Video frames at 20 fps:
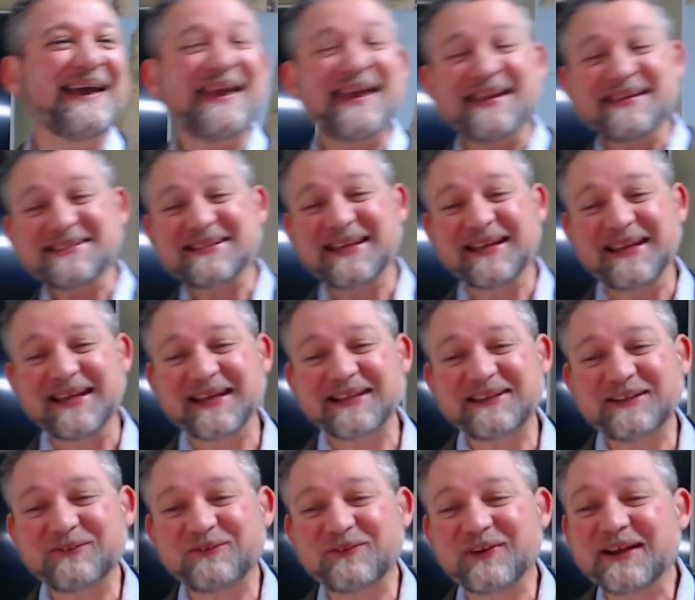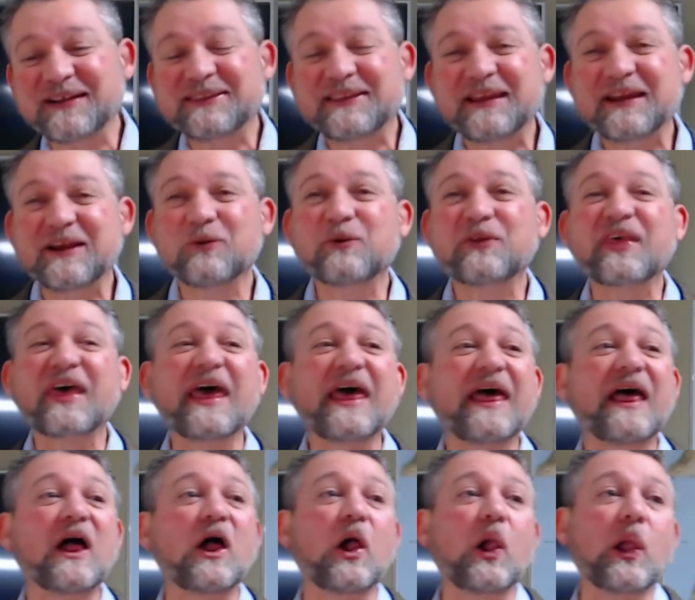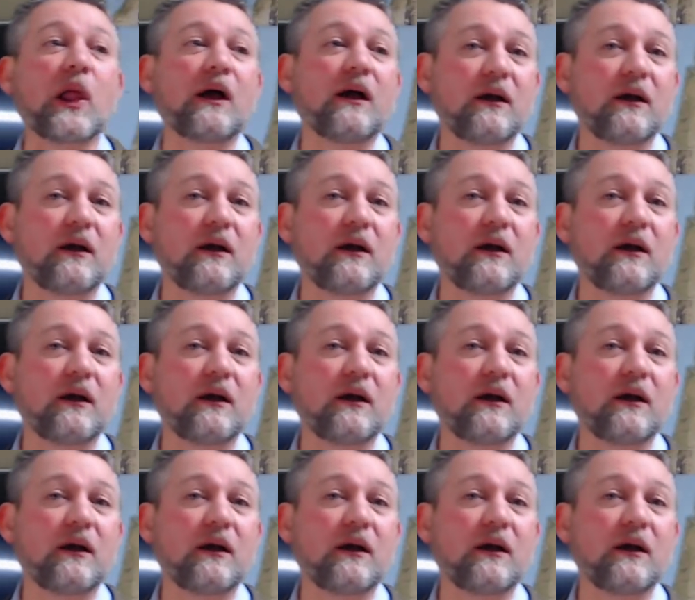it's connected right there with hell.